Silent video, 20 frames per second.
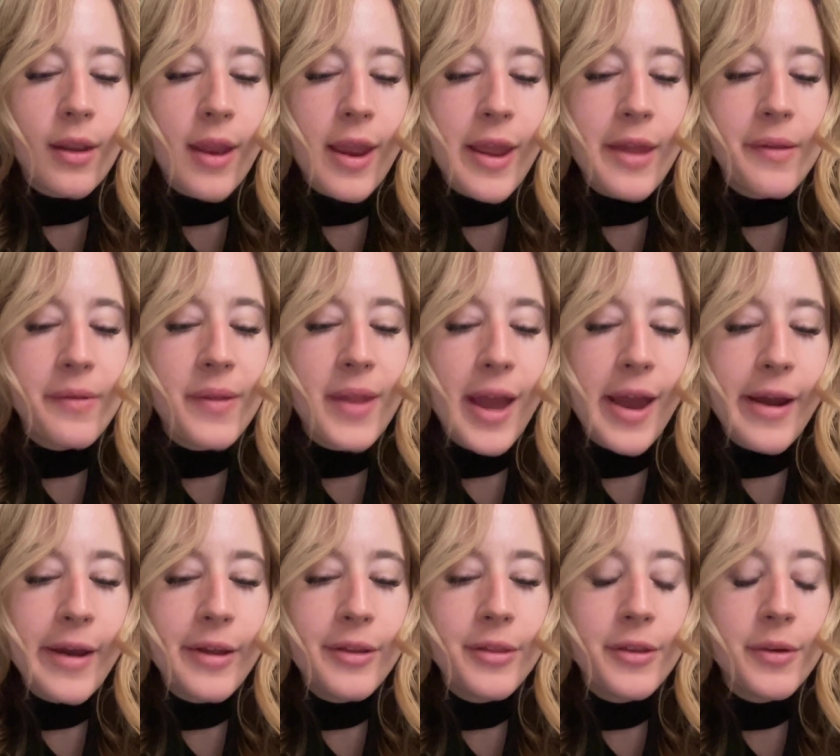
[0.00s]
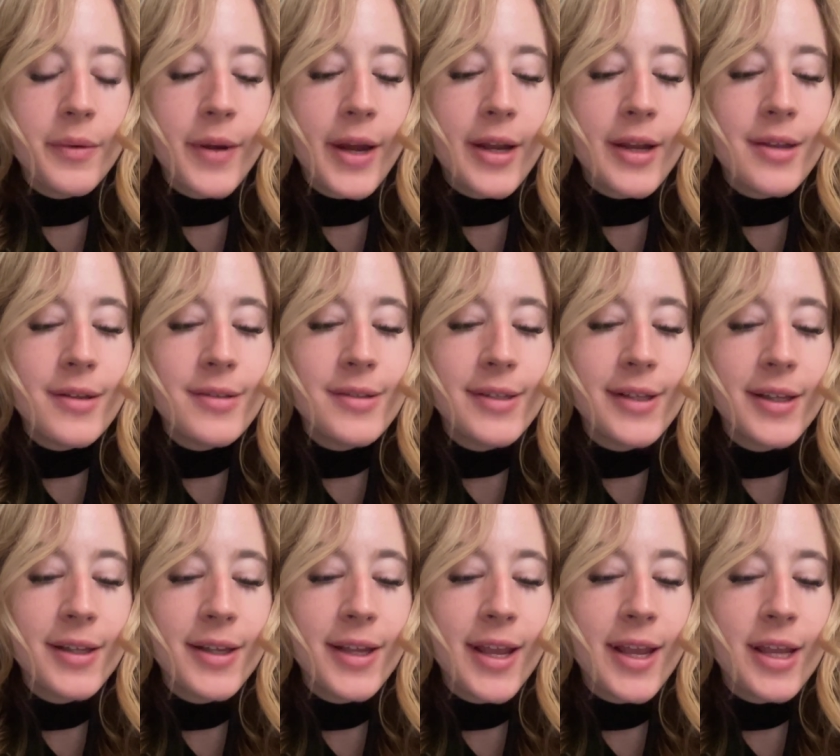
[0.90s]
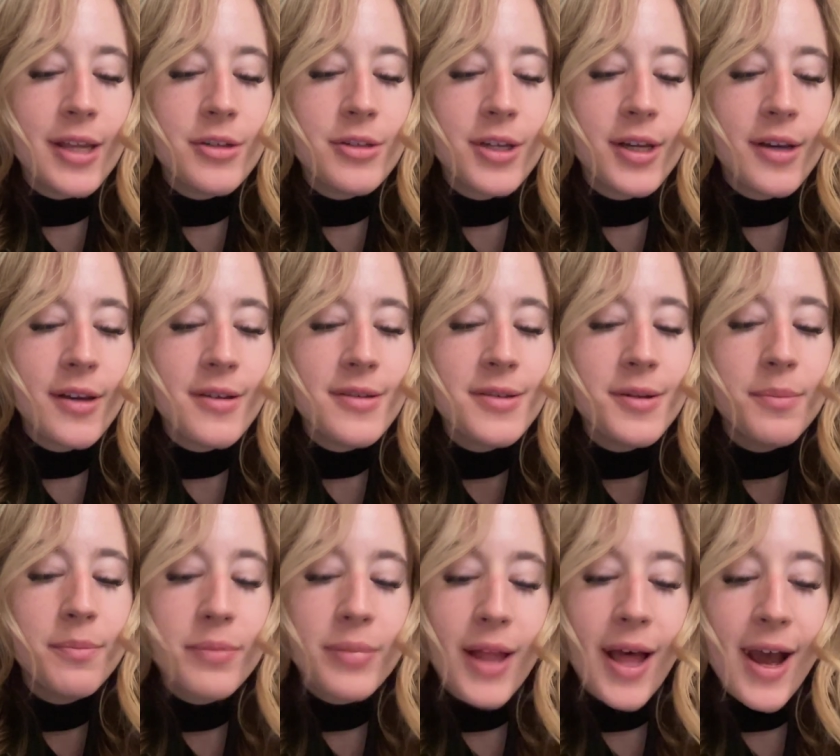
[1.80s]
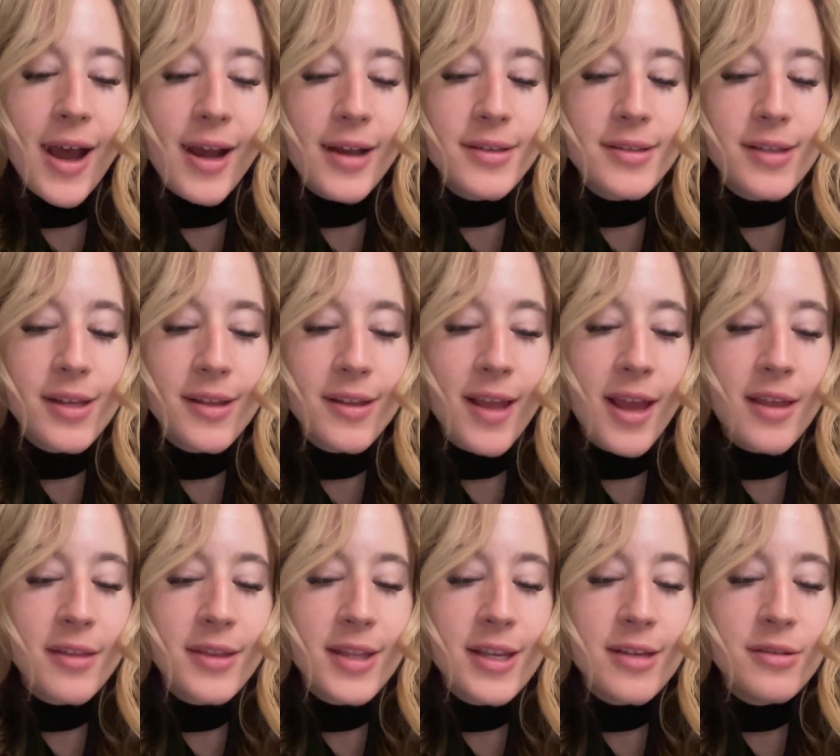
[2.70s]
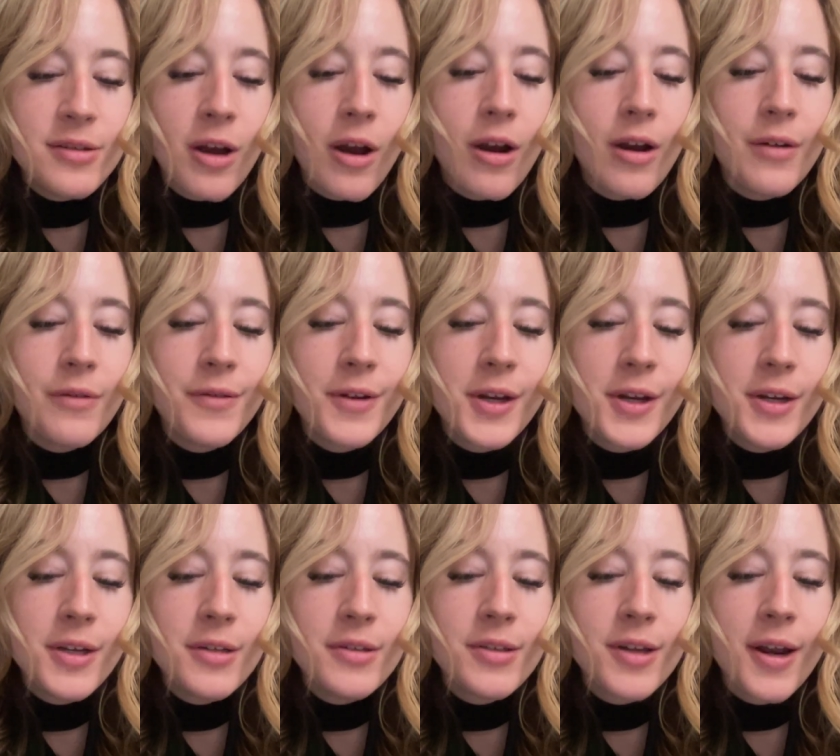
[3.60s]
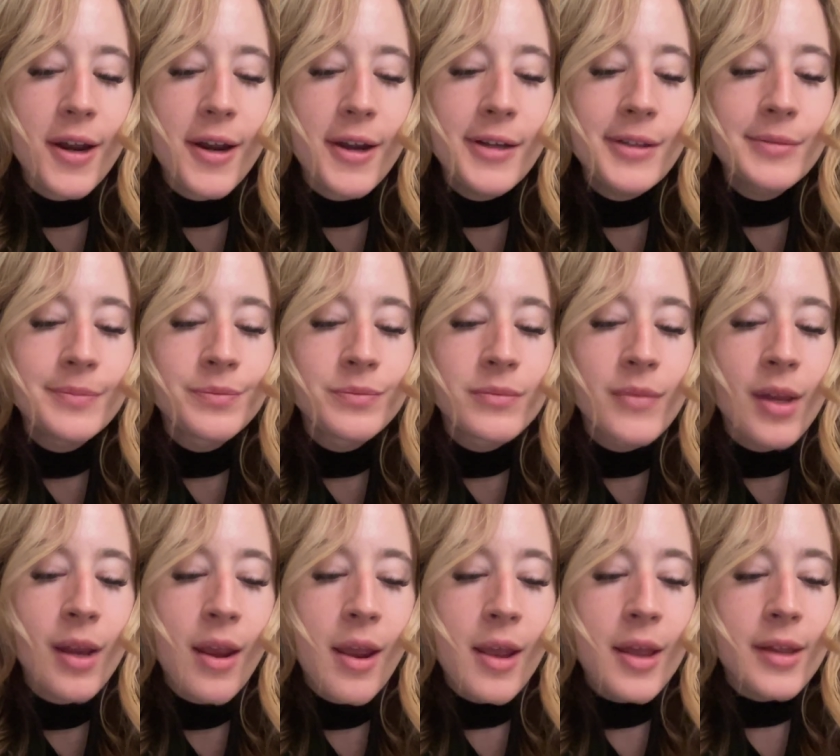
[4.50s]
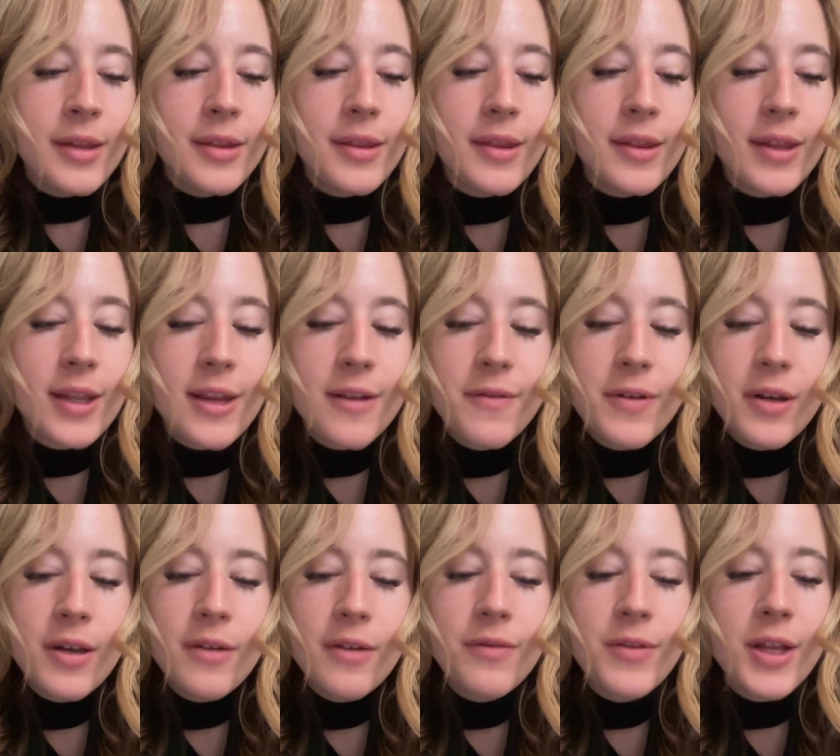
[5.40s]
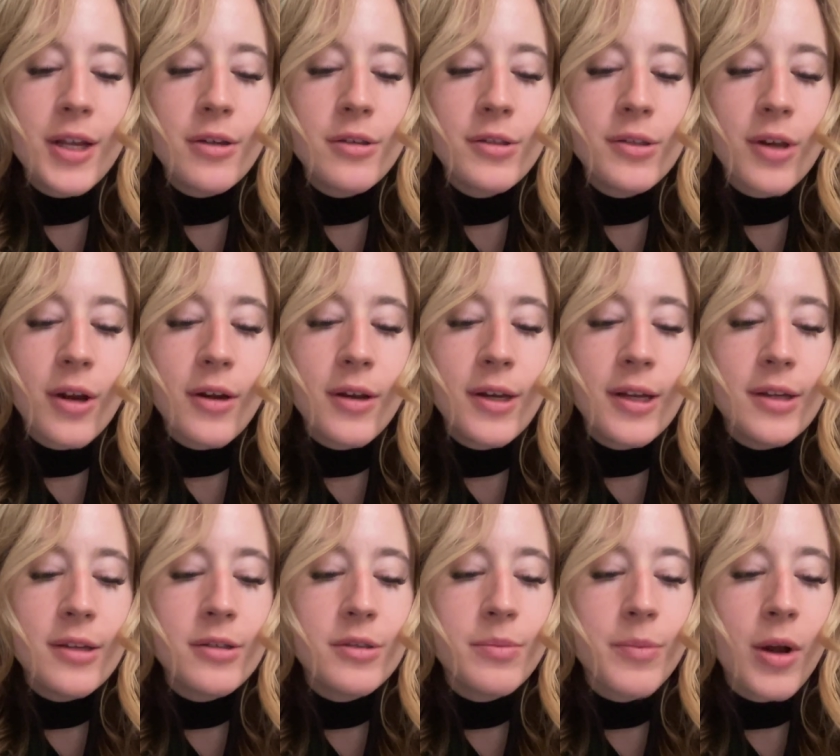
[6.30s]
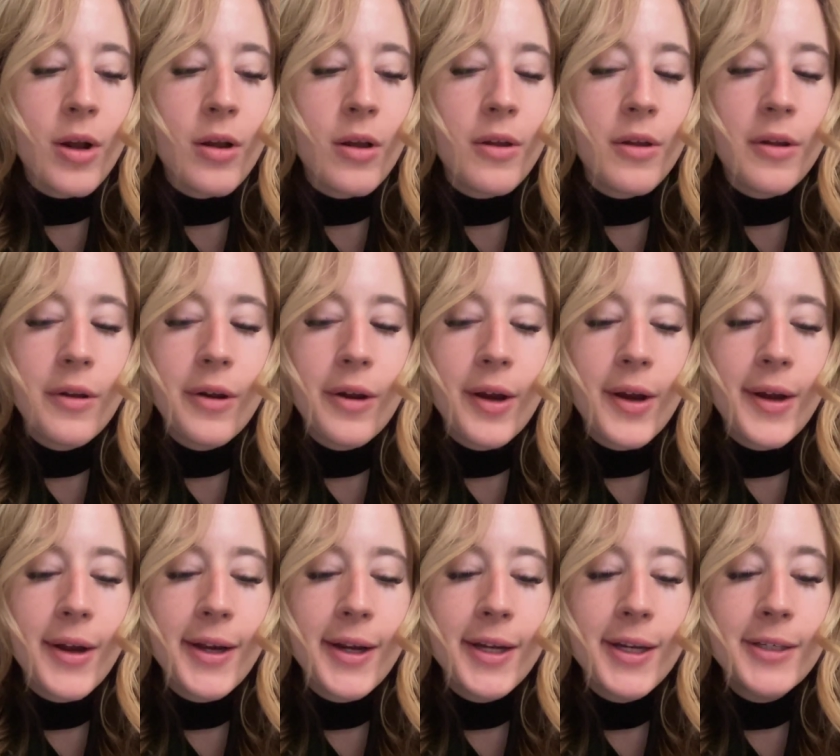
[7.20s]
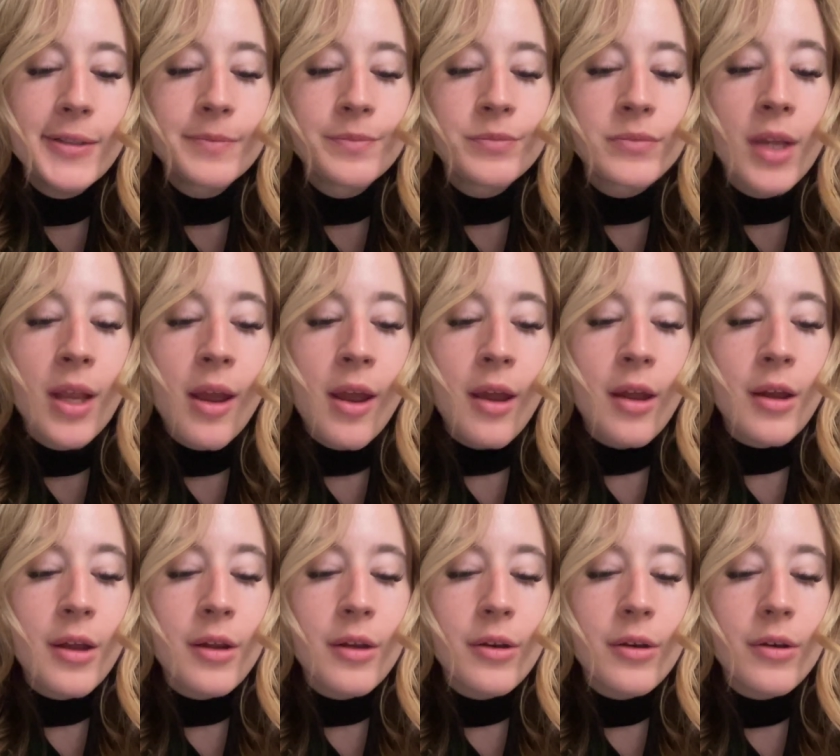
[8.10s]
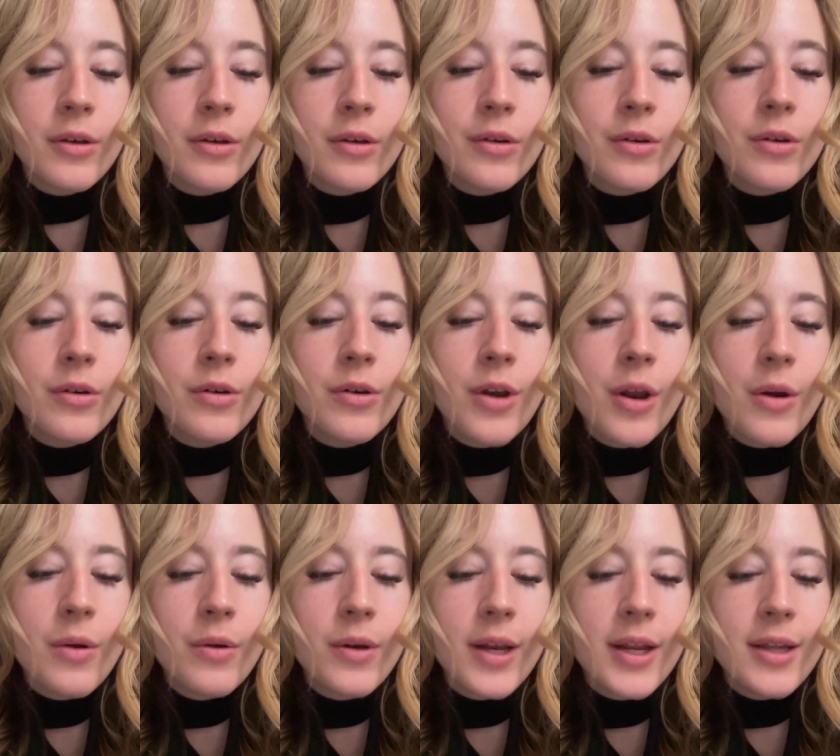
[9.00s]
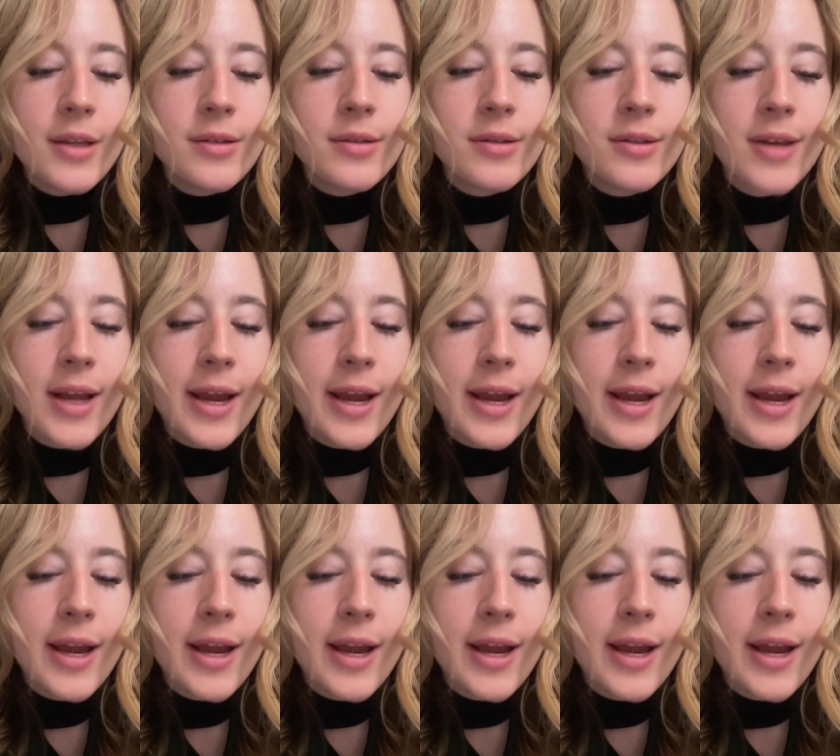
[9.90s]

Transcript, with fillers: and that the reconciliation is a blast and that these offers are even if they're starting small are noticed